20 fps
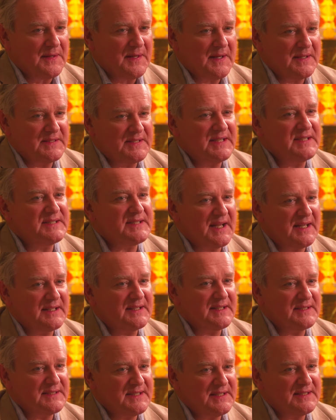as he said,
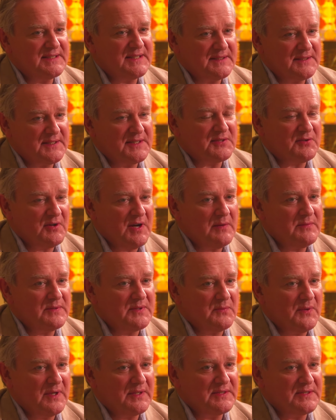as he described
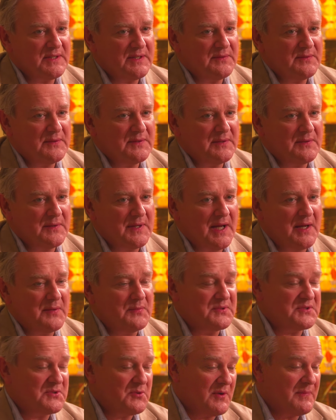it once, I, he
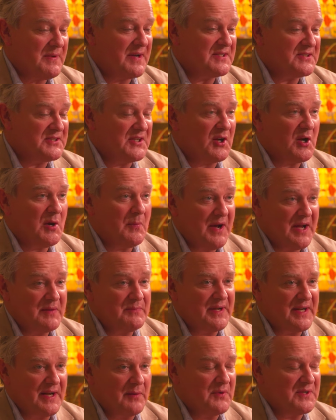was talking about a sitcom I'd
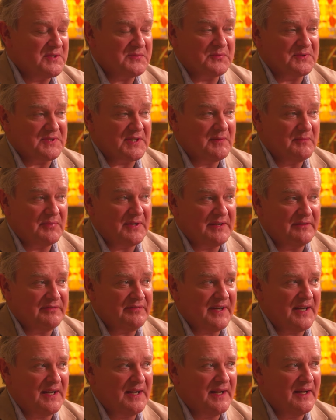been in, which was a complete
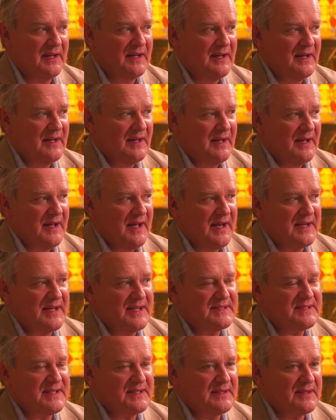failure. And he
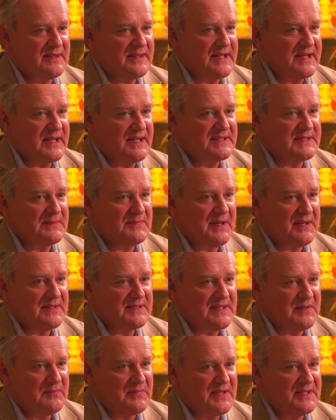said, the thing is about
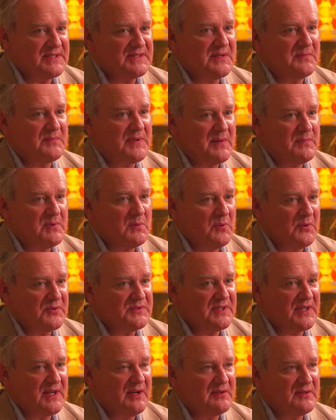Dibley is that people want
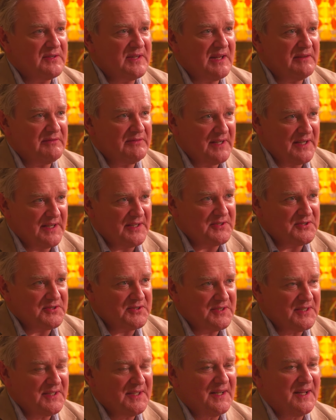to go to that
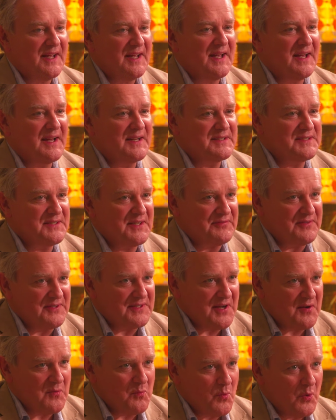village. And if you
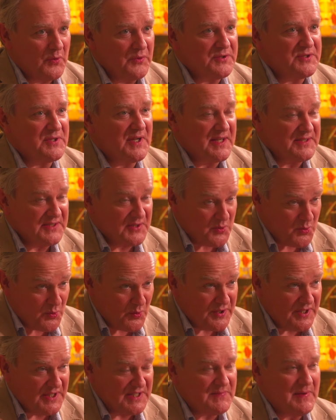don't want, as an
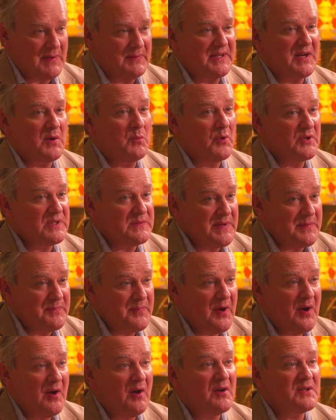audience member, don't want to be
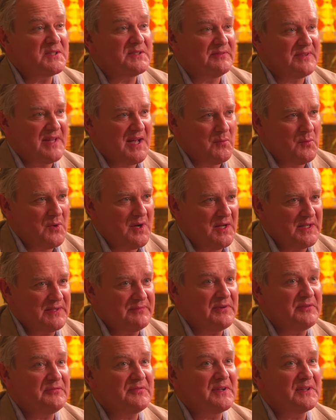part of that world,
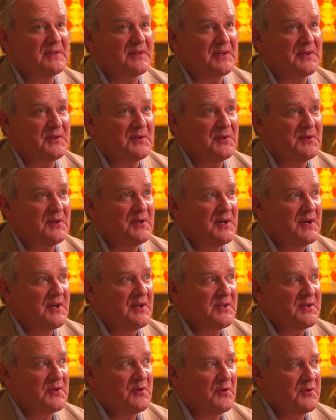if you feel that you're
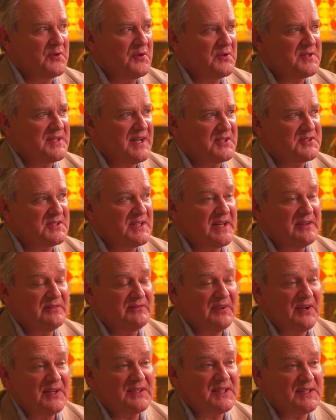you're not actually
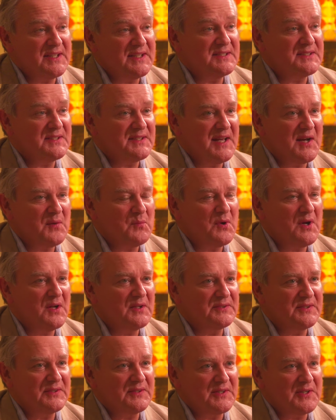invited into that
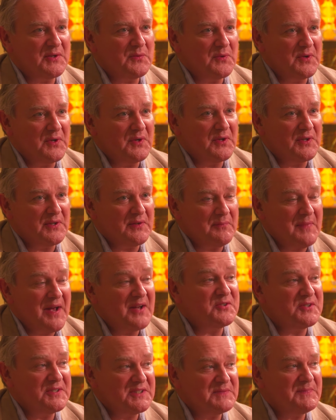world and that you, you could
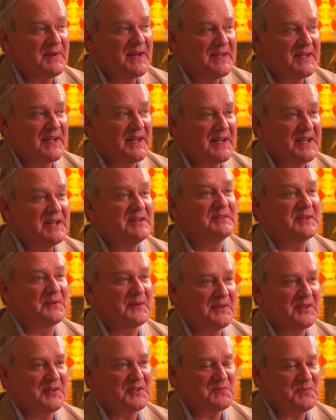imagine spending an evening
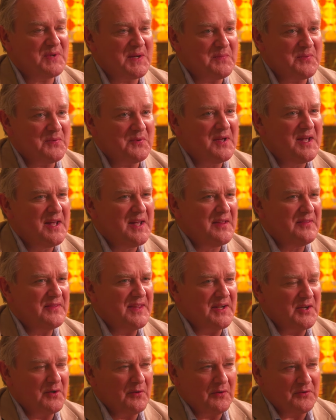with those people,
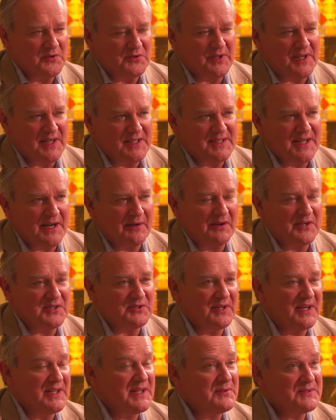then you're on tricky
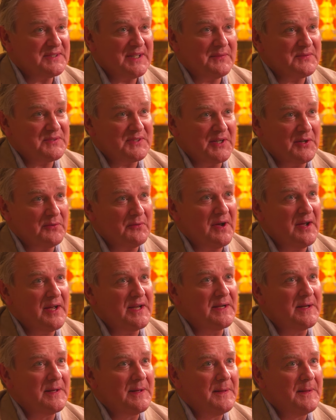territory. And he was absolutely right.